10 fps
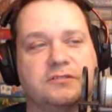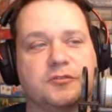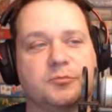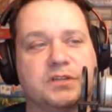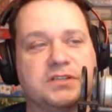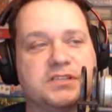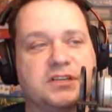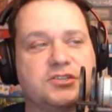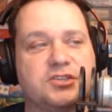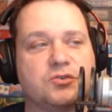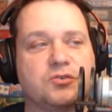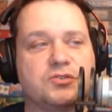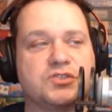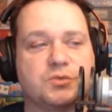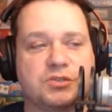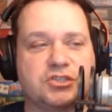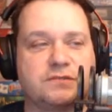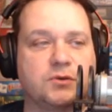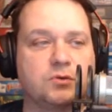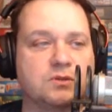for PlayStation or Switch
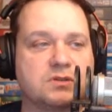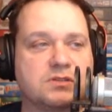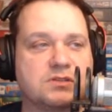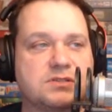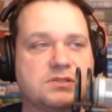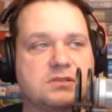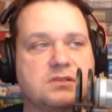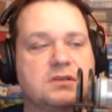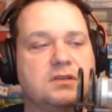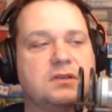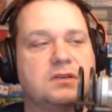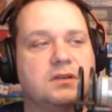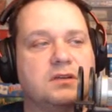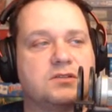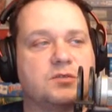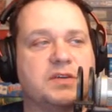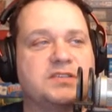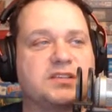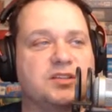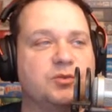folks. So
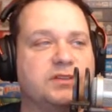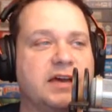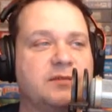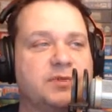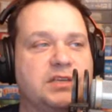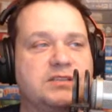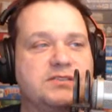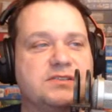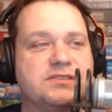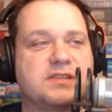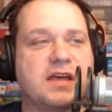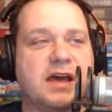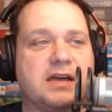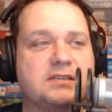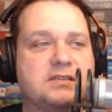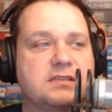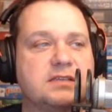basically what that means is that